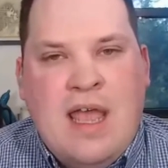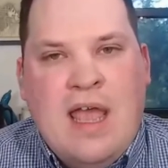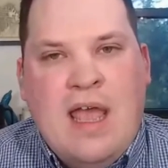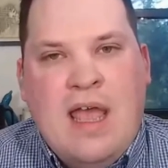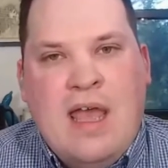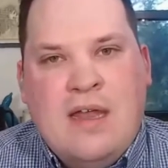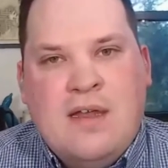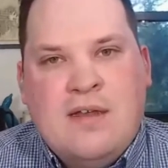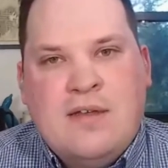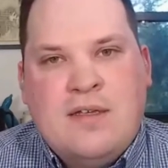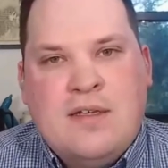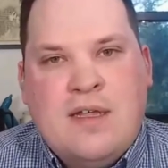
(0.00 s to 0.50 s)

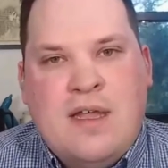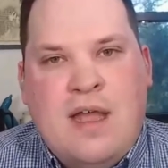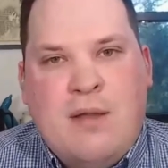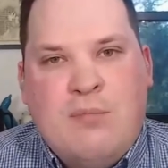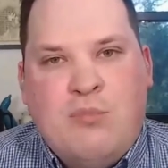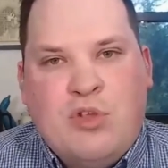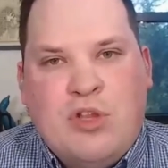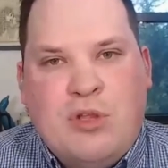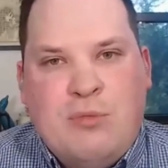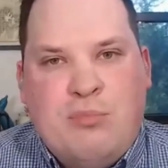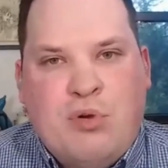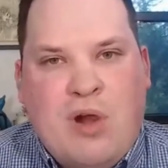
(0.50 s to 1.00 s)
And
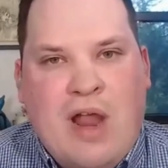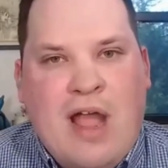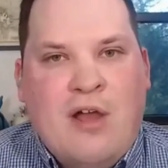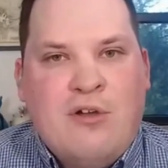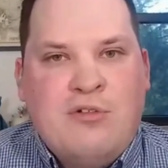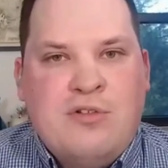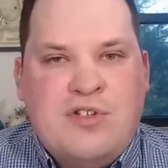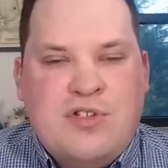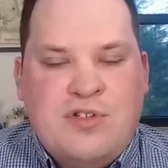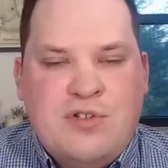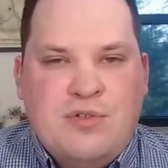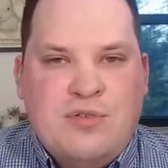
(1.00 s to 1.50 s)
I'm really
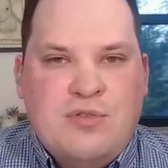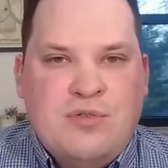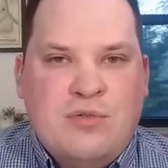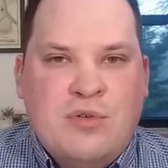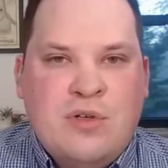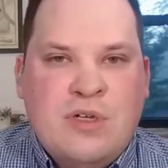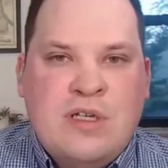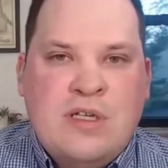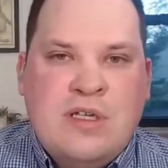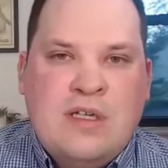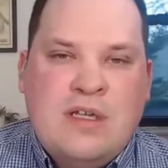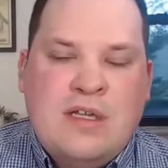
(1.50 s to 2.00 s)
proud
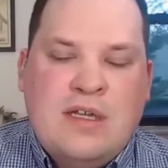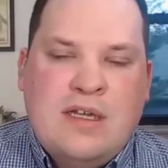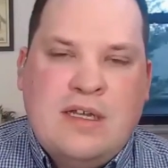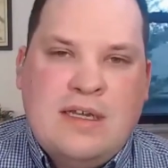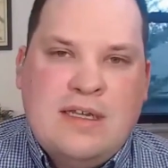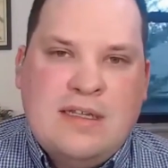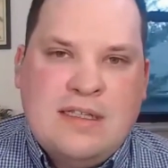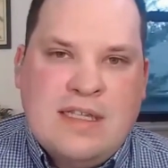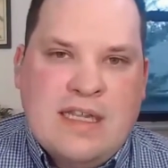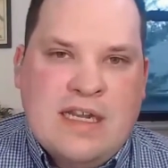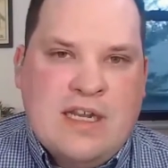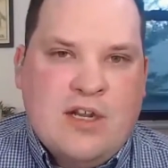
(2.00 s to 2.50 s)
to
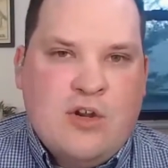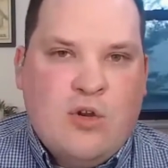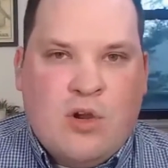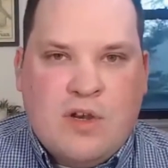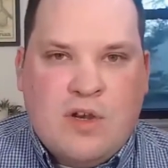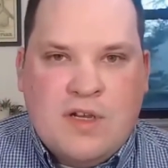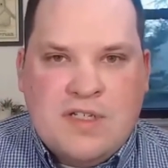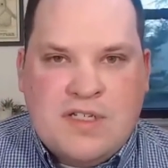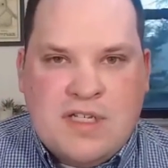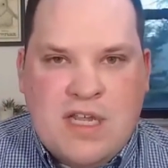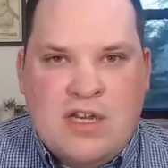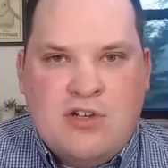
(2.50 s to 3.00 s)
uh, lead an
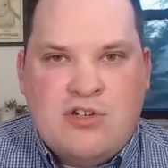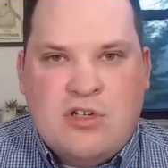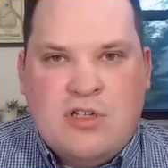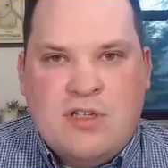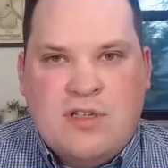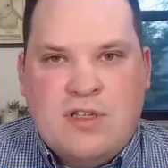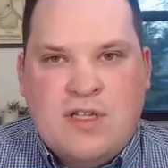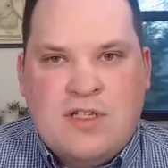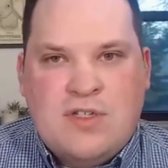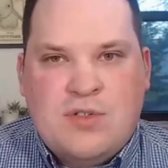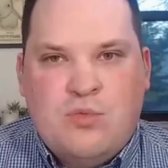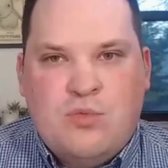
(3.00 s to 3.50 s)

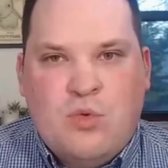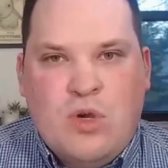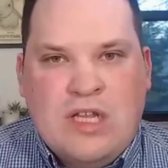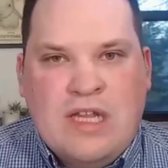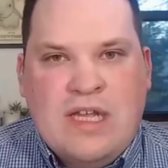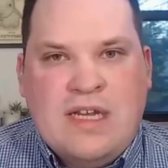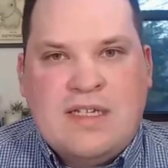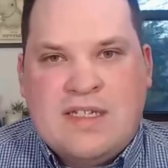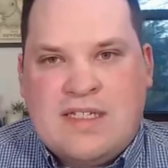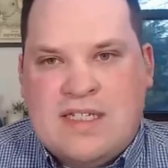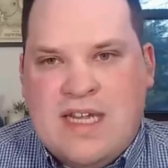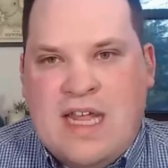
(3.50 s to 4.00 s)
organization that's
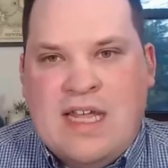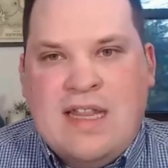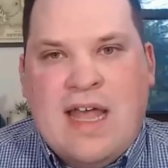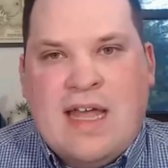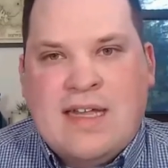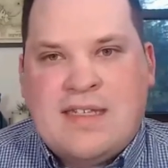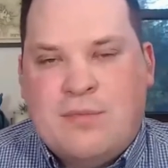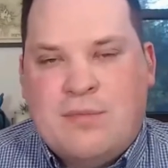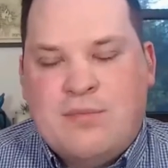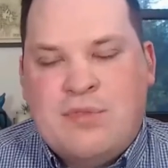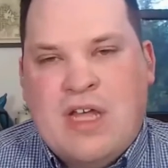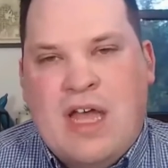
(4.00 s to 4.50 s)
willing to say
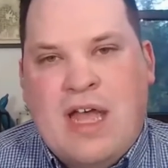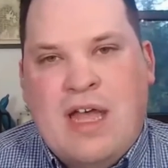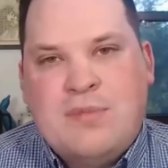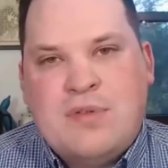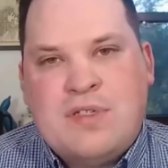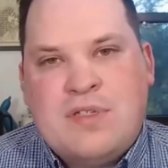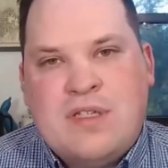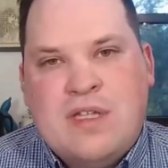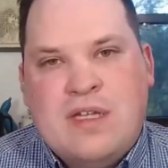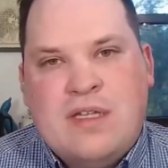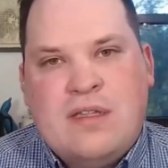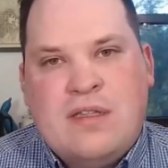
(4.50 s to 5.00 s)
that
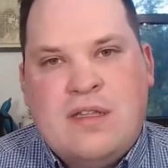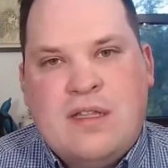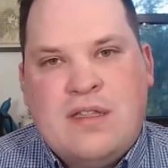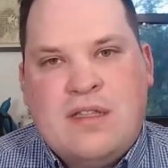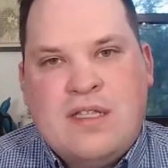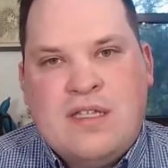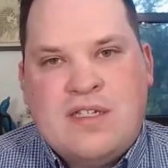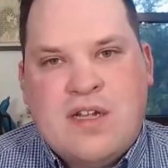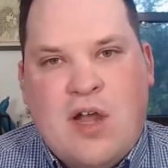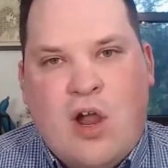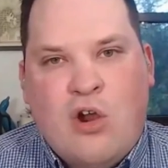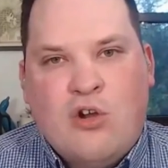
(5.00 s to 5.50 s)
sometimes that
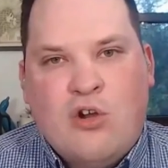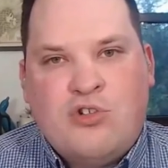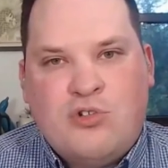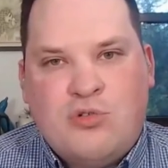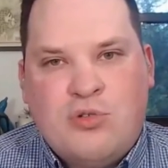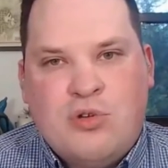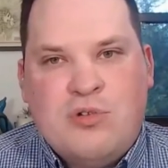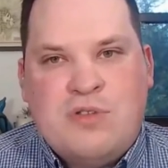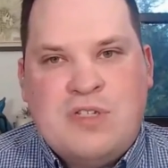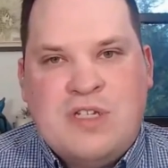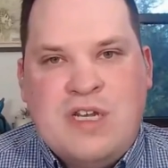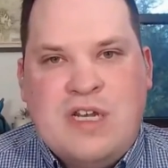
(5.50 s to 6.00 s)
that these hard
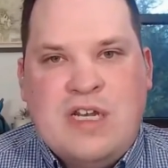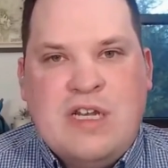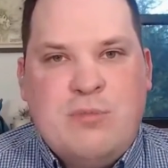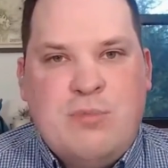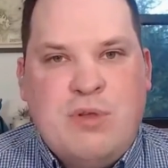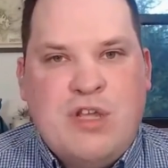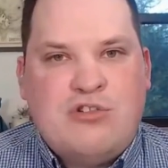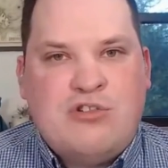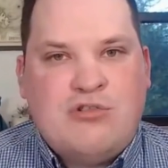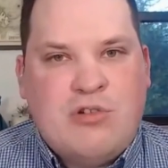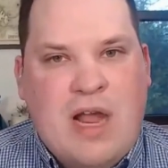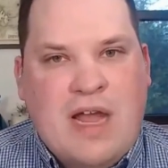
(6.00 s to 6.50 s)
truths need
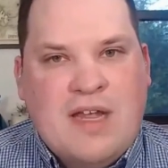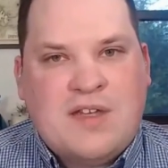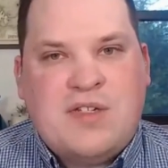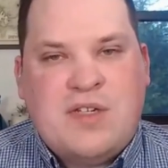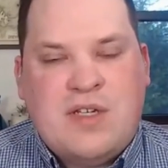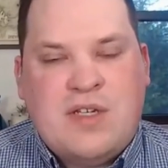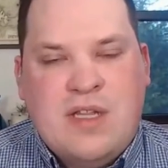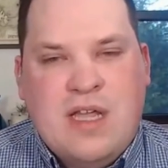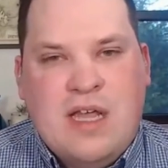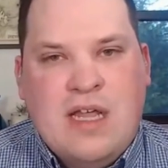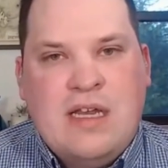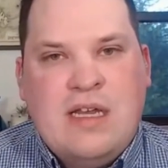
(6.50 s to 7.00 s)
to be addressed.